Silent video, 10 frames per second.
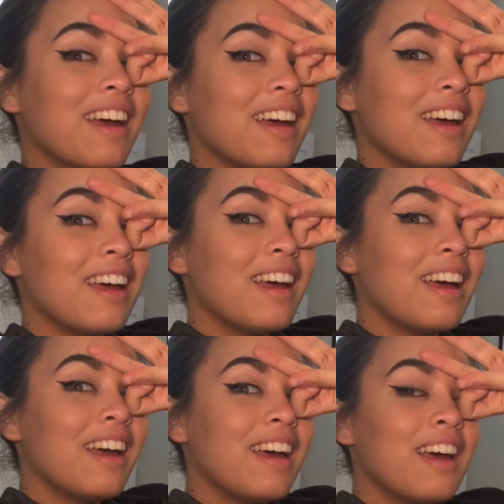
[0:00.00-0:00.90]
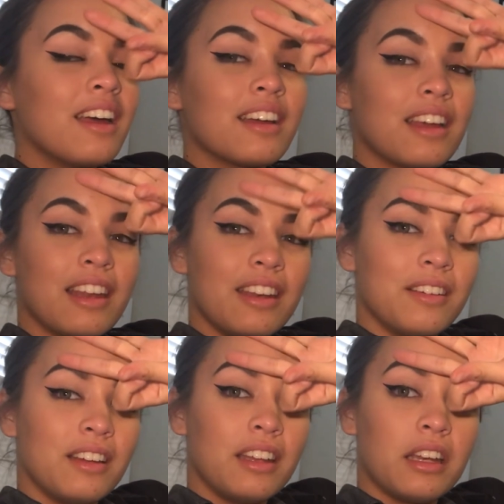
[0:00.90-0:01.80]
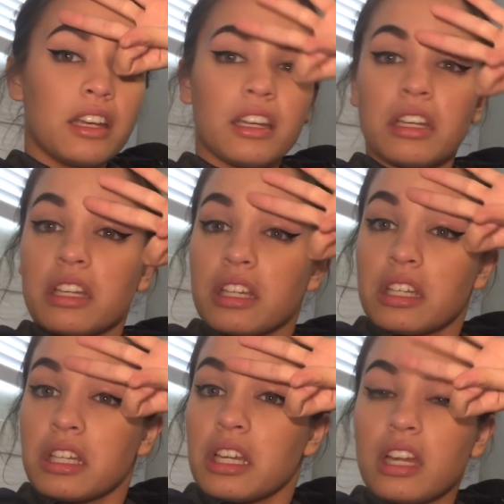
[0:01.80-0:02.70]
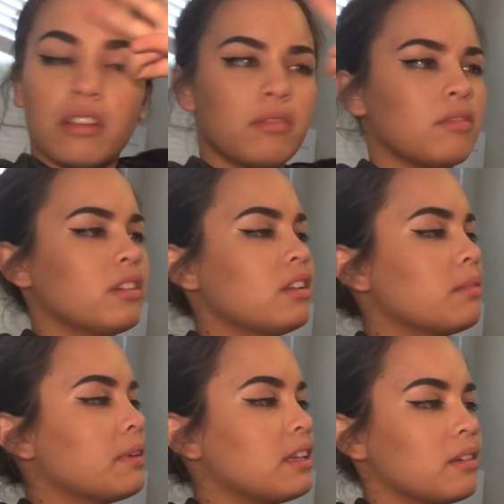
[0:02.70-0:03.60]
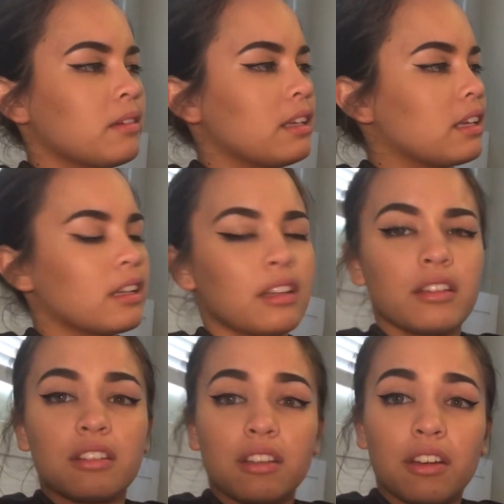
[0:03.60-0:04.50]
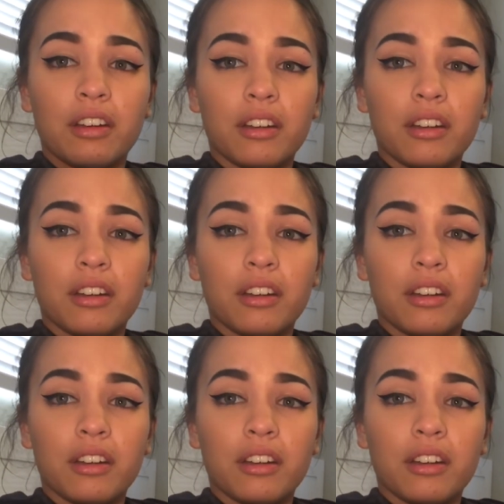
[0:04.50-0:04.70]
Can I do it? What am I doing? I look so